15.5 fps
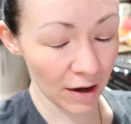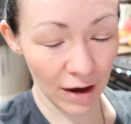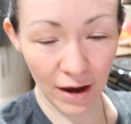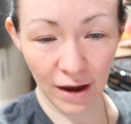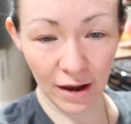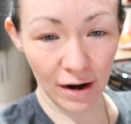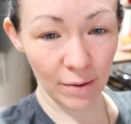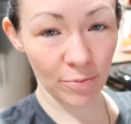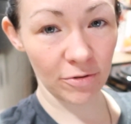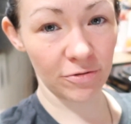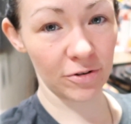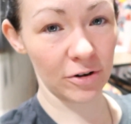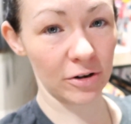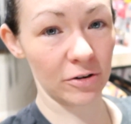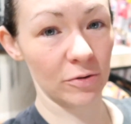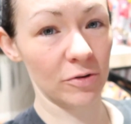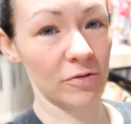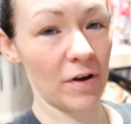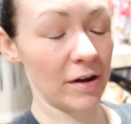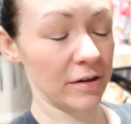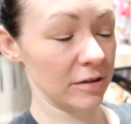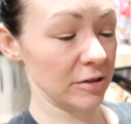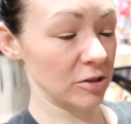And I prefer to do it
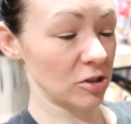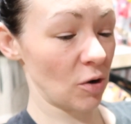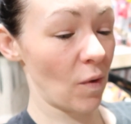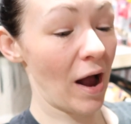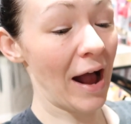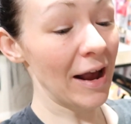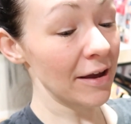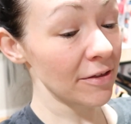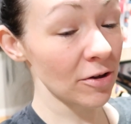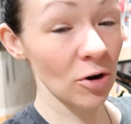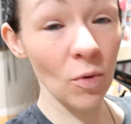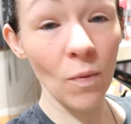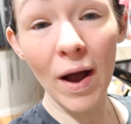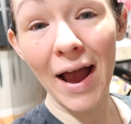directly. So either